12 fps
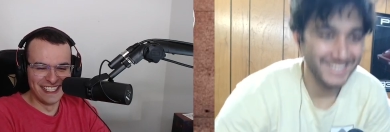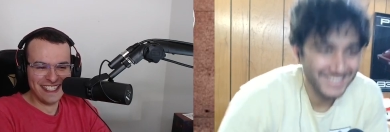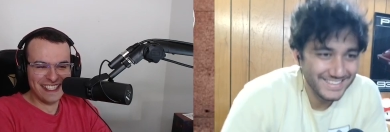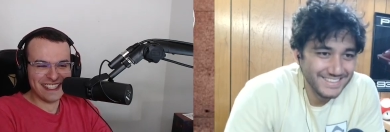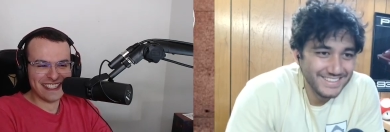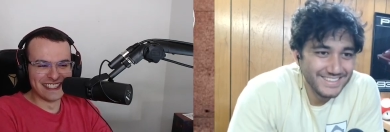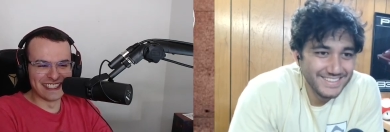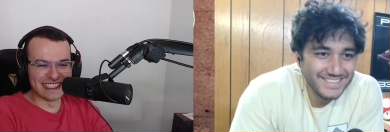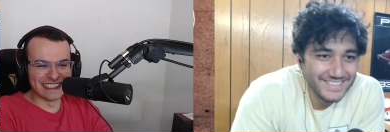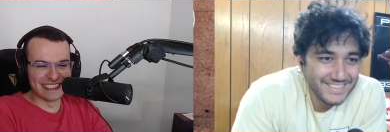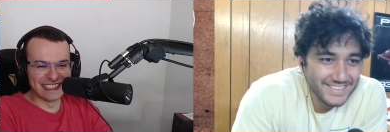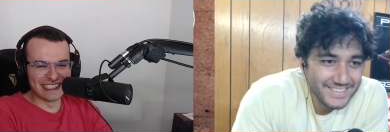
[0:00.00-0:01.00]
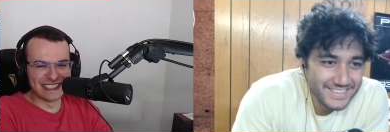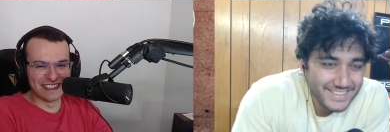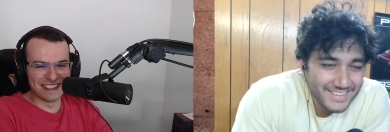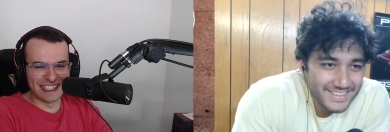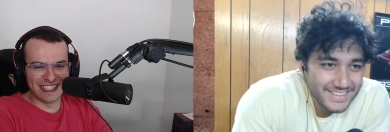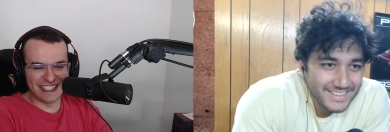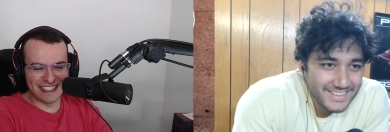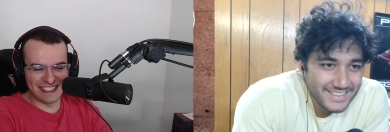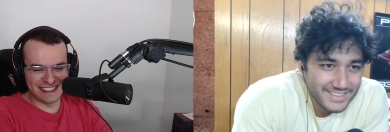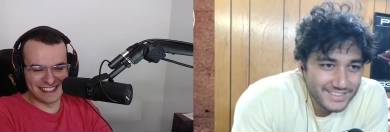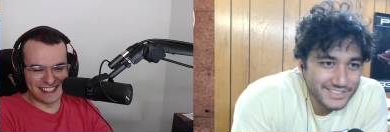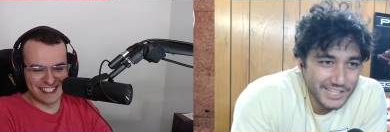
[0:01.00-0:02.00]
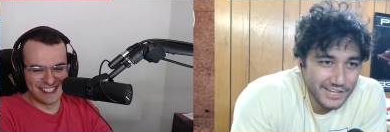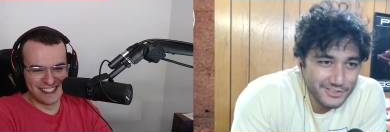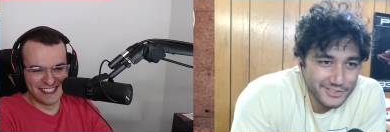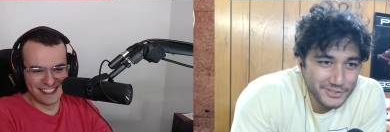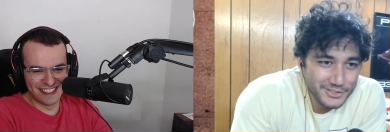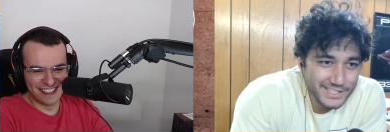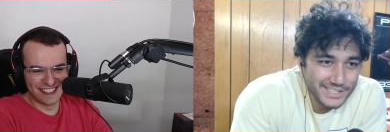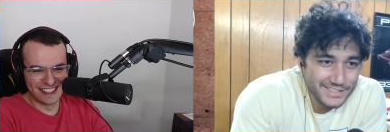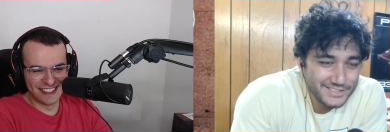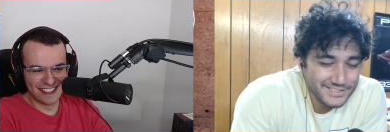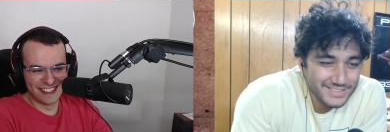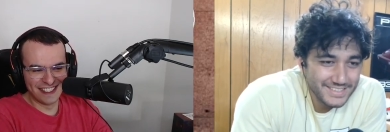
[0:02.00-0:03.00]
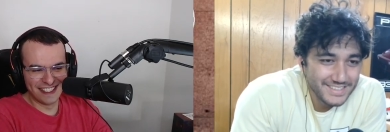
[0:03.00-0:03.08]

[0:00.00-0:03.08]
Speaker 1: fuck? Look at the little guys. Cell juniors.